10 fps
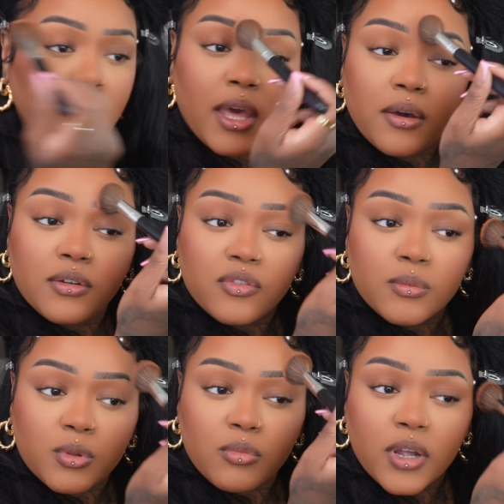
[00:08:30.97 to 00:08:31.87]
powder
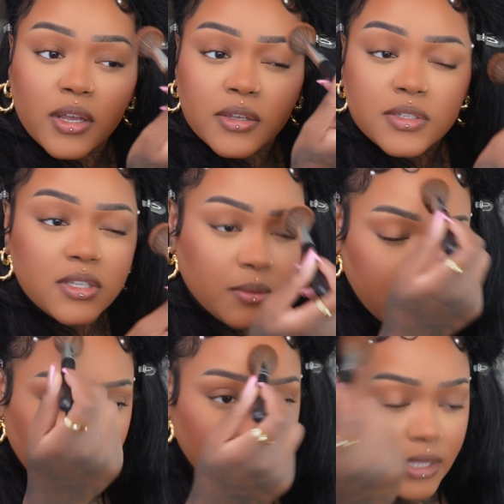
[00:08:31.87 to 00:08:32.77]
from the brows that we
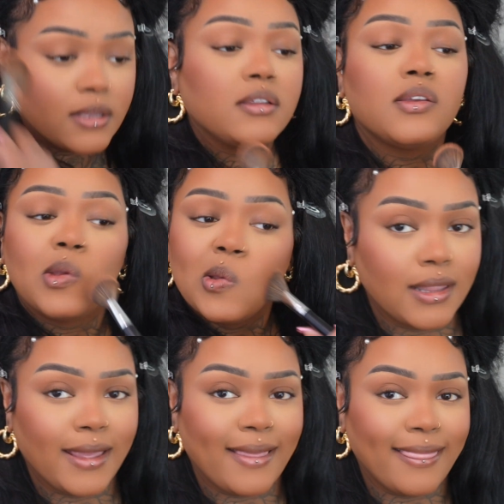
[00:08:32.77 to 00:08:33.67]
had,
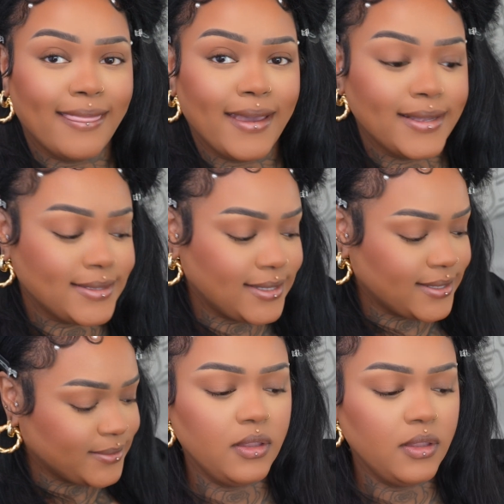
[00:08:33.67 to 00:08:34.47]
like that.